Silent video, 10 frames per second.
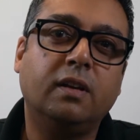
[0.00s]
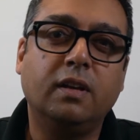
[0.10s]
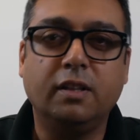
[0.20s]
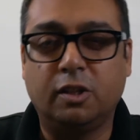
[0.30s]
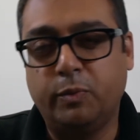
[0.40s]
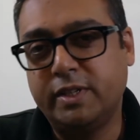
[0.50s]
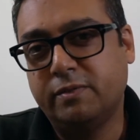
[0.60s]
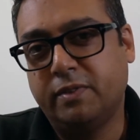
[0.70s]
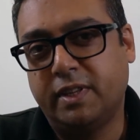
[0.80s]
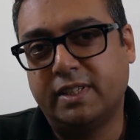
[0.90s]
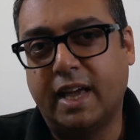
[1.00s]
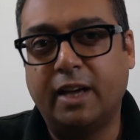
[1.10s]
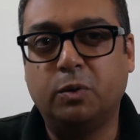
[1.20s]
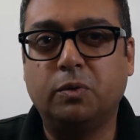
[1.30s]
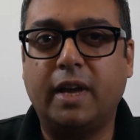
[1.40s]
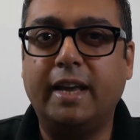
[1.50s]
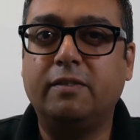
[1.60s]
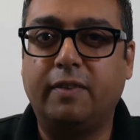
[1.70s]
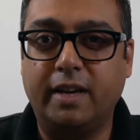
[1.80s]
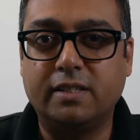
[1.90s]
The reason for this angled end
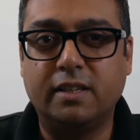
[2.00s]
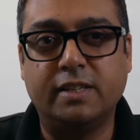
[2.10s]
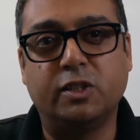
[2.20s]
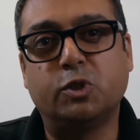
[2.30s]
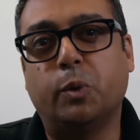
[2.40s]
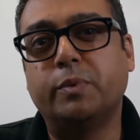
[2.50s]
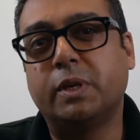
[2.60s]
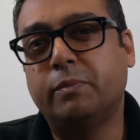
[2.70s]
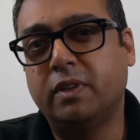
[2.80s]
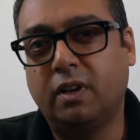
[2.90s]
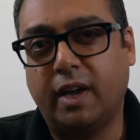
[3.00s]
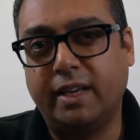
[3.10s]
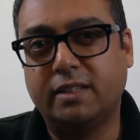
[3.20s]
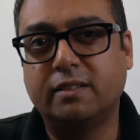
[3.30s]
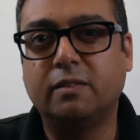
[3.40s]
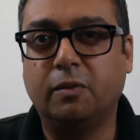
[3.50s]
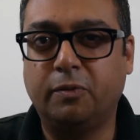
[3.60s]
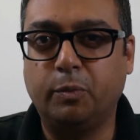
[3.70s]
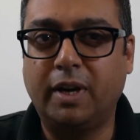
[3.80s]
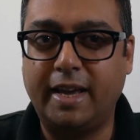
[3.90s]
face is to stop some of the light from
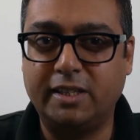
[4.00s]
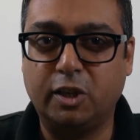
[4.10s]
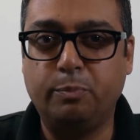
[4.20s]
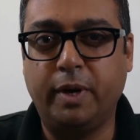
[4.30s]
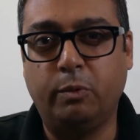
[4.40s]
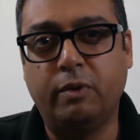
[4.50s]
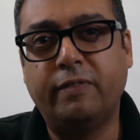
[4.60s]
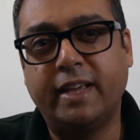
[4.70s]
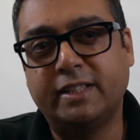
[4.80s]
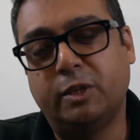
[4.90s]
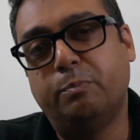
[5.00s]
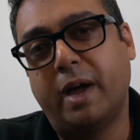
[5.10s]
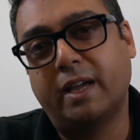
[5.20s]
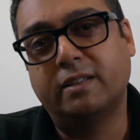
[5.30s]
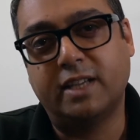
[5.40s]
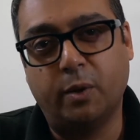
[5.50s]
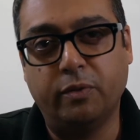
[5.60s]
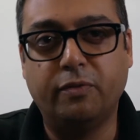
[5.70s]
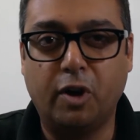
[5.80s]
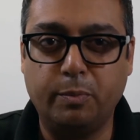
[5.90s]
the laser being reflected back down the
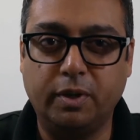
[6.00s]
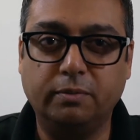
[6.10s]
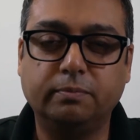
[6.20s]
fibre.